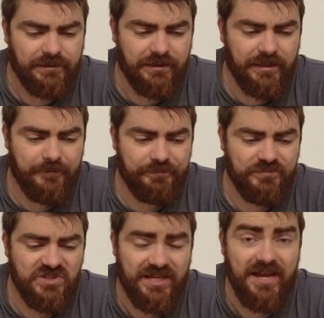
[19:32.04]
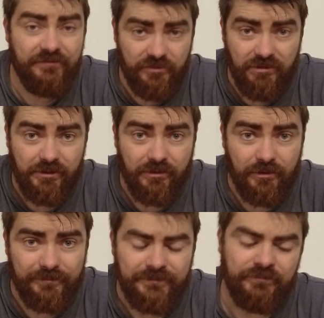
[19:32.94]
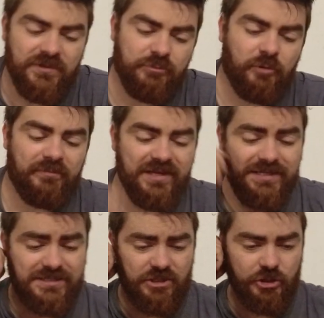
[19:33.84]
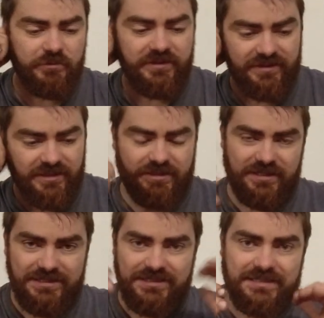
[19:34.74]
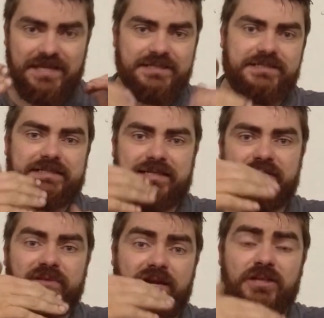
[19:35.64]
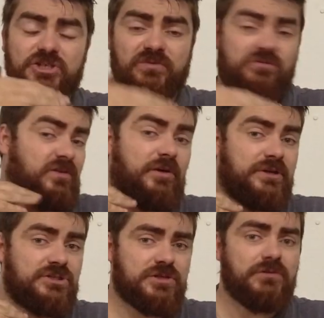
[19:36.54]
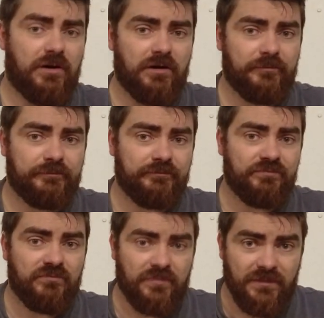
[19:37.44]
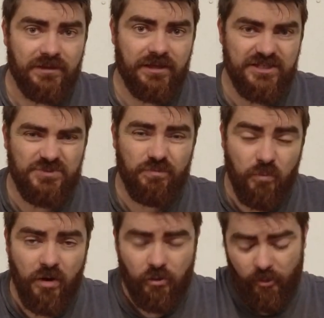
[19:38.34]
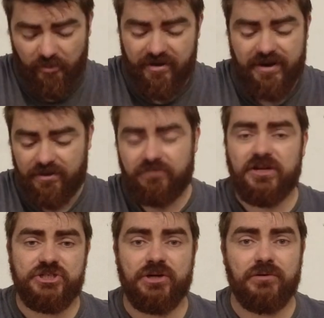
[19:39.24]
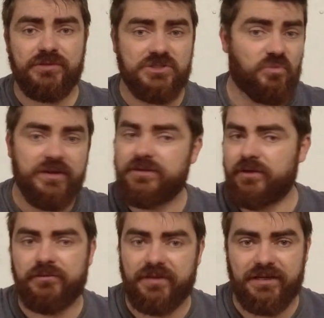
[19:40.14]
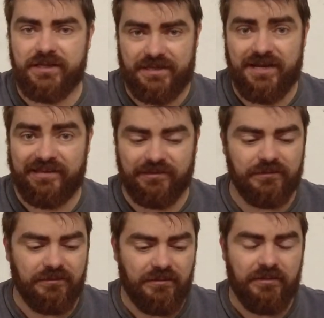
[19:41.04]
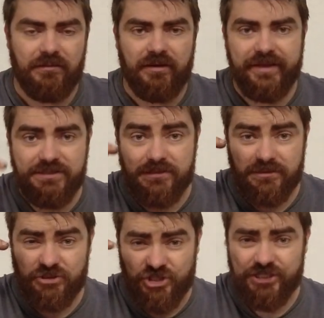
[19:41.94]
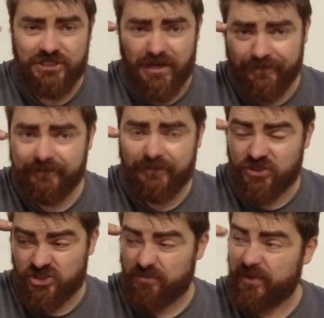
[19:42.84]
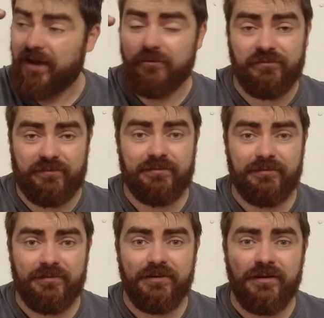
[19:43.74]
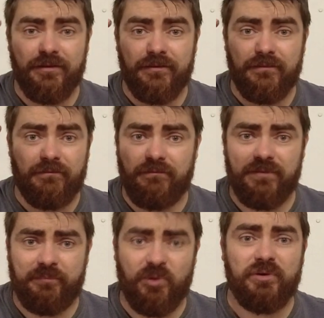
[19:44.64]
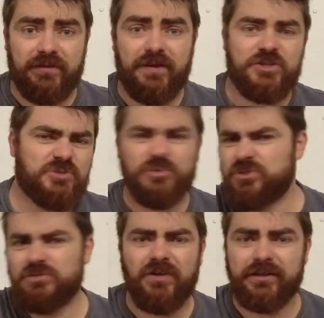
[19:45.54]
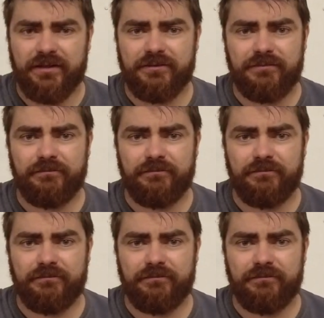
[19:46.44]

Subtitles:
So they have to run hot. The problem is the coolant that is intended to keep that engine from going too hot, its operating threshold, its window that it can handle, is just above the point the engine wants to run at.